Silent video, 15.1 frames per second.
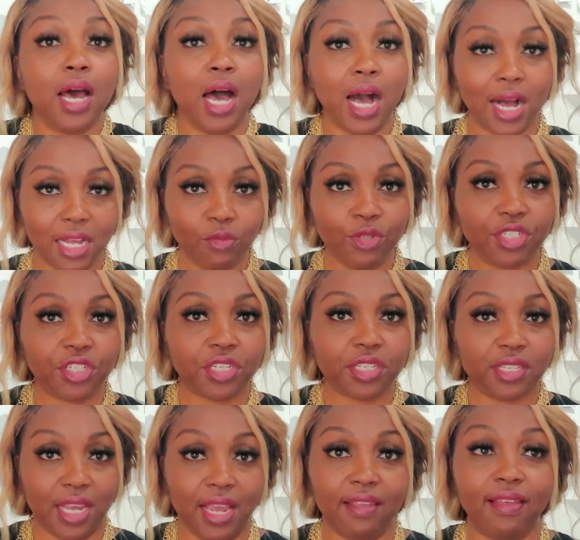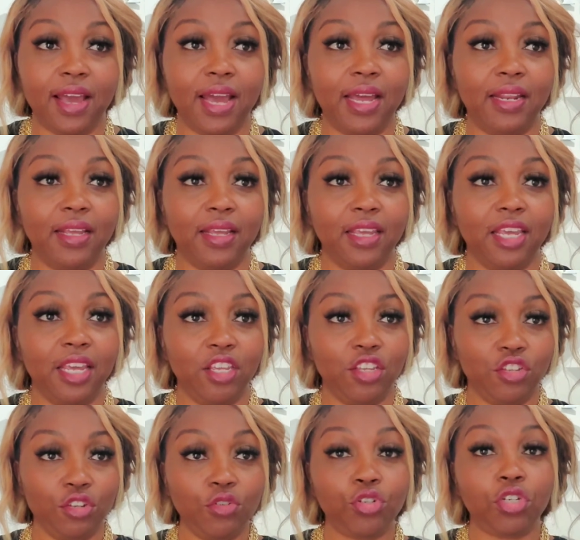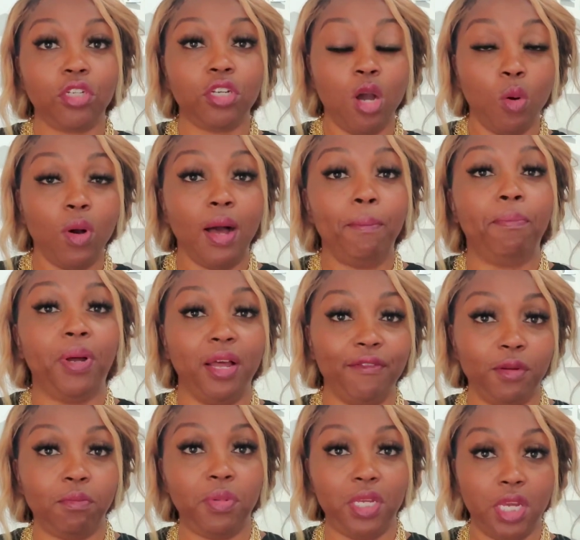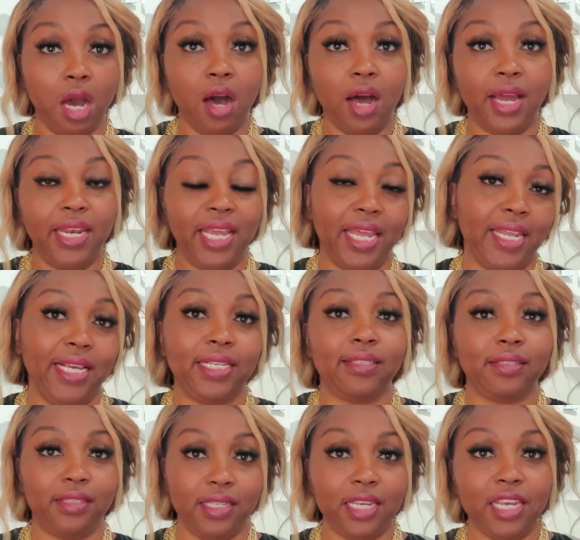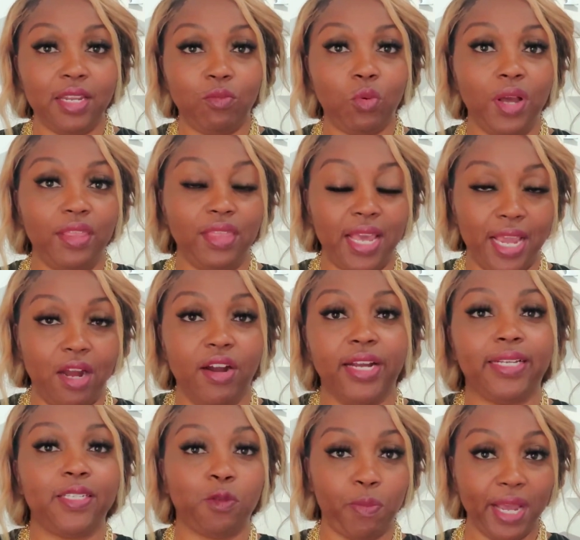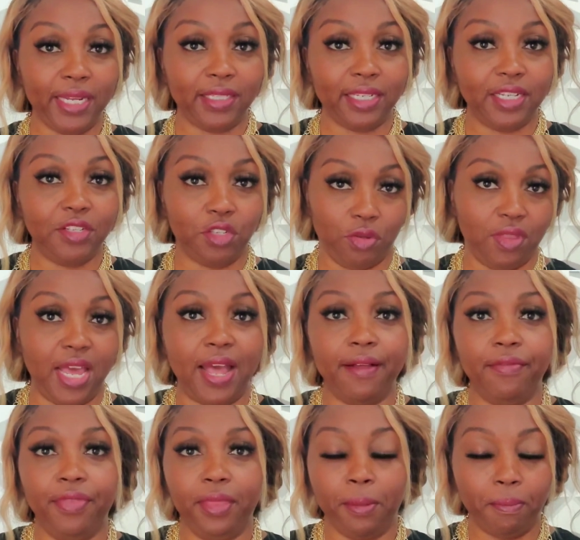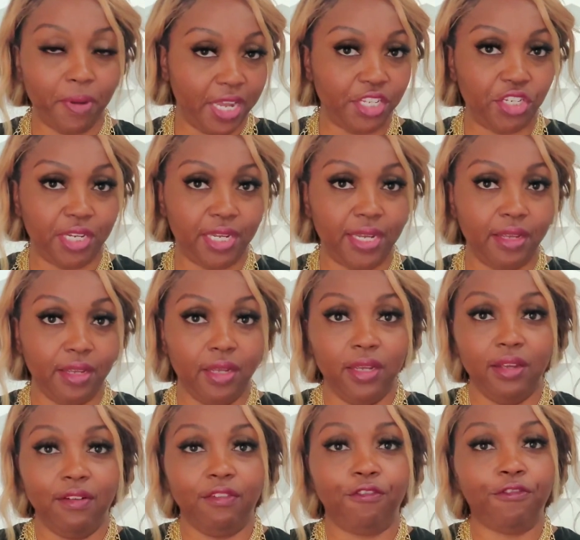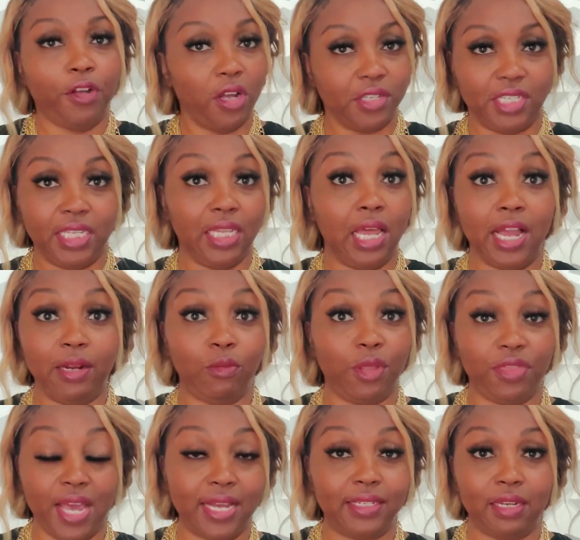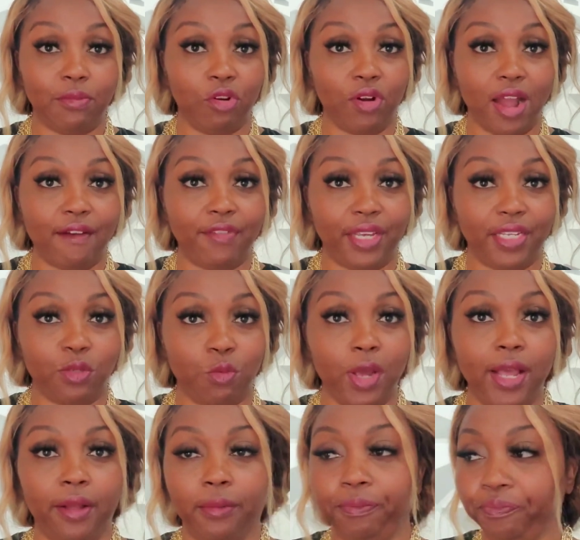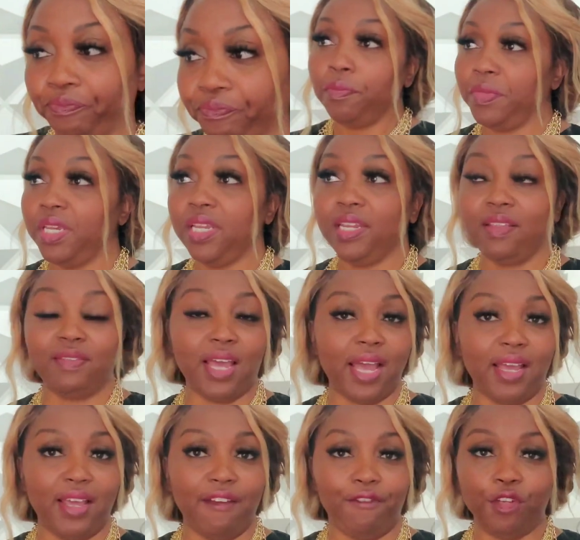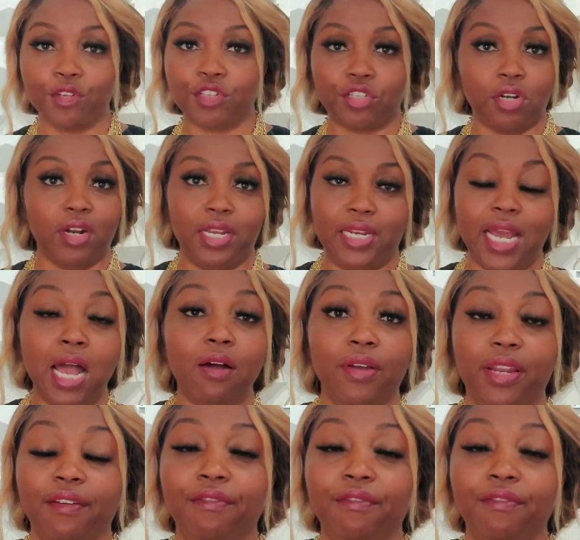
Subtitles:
I would just say that you should go above and beyond and exceed what they are expecting so that the budget falls in line with that demographic as well. Meaning that if you're starting out in a